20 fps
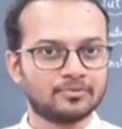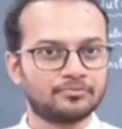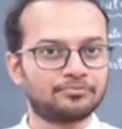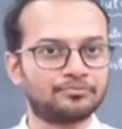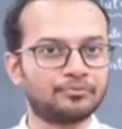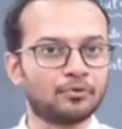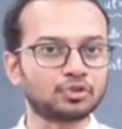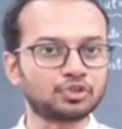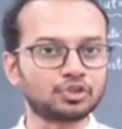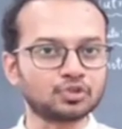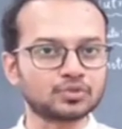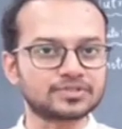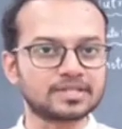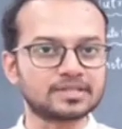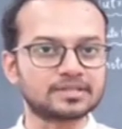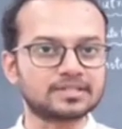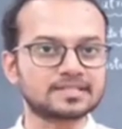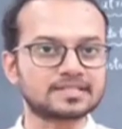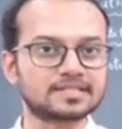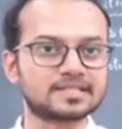
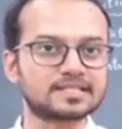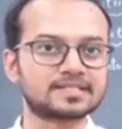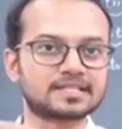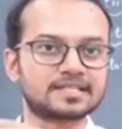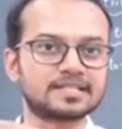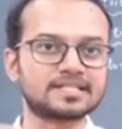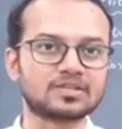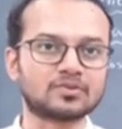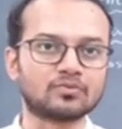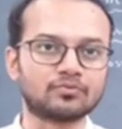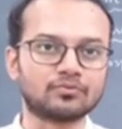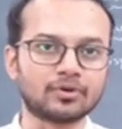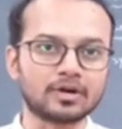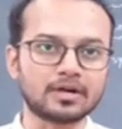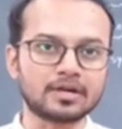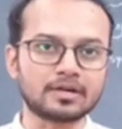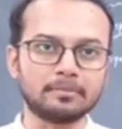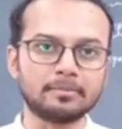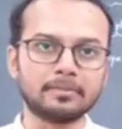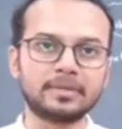Photosynthesis is a
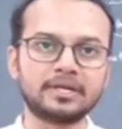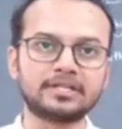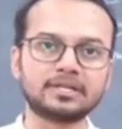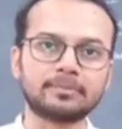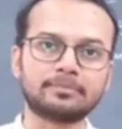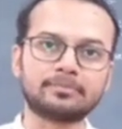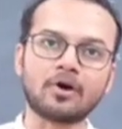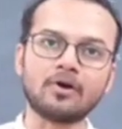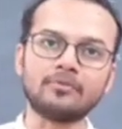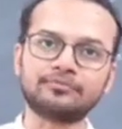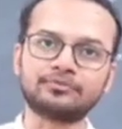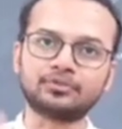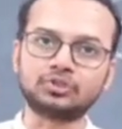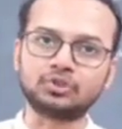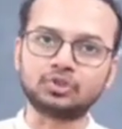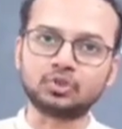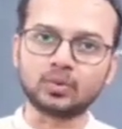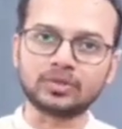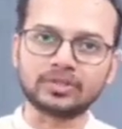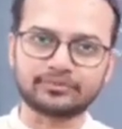word made up of